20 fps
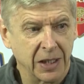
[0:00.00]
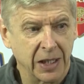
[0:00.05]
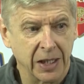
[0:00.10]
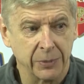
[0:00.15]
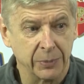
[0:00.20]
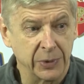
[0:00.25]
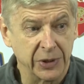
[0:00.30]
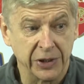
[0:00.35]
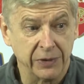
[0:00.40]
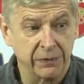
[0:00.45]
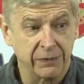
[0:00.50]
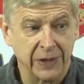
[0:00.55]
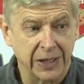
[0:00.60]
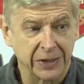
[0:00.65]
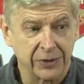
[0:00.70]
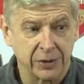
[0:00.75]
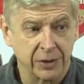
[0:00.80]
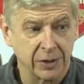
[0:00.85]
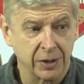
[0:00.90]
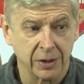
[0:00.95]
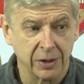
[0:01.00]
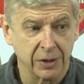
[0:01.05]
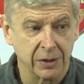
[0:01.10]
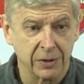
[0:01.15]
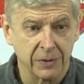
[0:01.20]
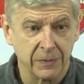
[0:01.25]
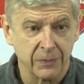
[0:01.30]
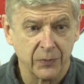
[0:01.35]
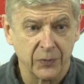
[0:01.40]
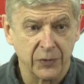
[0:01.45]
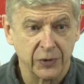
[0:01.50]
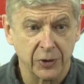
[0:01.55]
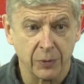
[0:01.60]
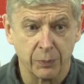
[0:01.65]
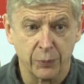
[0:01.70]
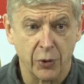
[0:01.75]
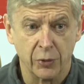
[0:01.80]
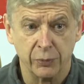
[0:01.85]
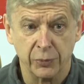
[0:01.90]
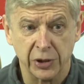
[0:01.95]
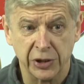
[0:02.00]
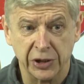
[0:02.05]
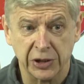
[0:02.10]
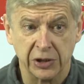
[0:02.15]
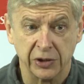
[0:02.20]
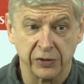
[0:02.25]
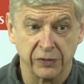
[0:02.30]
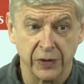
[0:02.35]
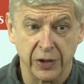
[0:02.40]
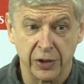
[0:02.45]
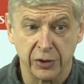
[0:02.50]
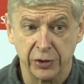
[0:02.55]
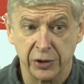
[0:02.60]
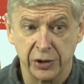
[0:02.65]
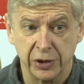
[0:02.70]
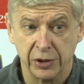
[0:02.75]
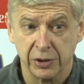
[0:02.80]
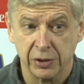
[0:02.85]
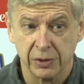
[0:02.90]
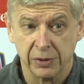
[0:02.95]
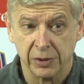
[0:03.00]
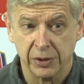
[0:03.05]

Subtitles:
I believe that the Premier League is very